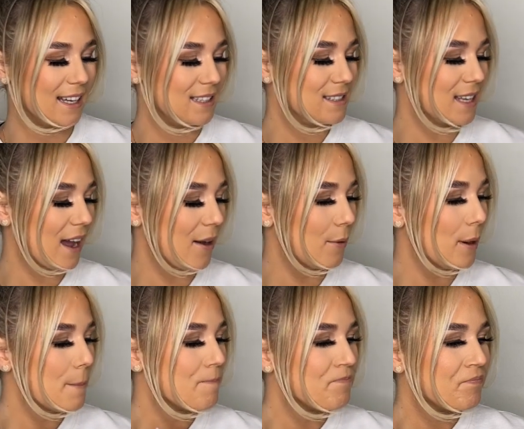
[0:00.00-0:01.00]
So
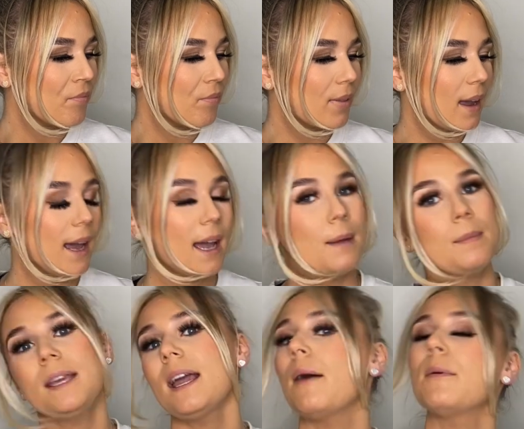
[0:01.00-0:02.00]

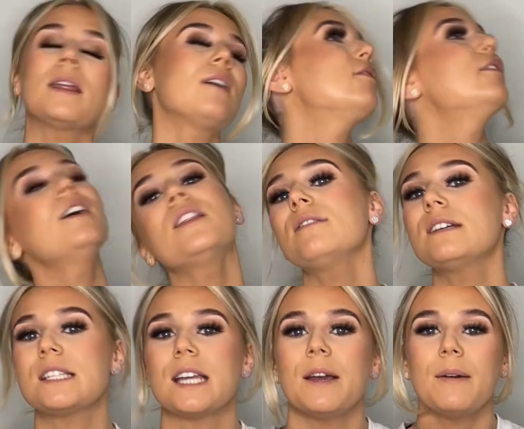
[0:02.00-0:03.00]
yeah, without further
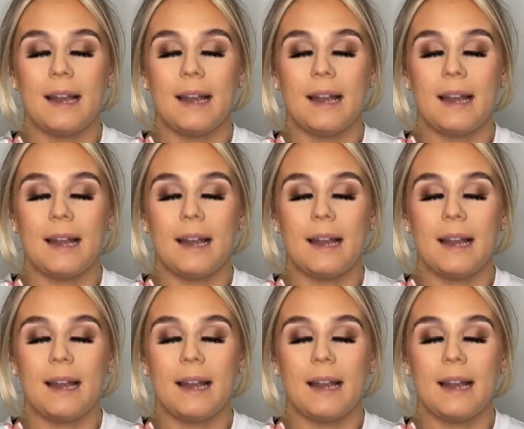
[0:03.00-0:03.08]
ado,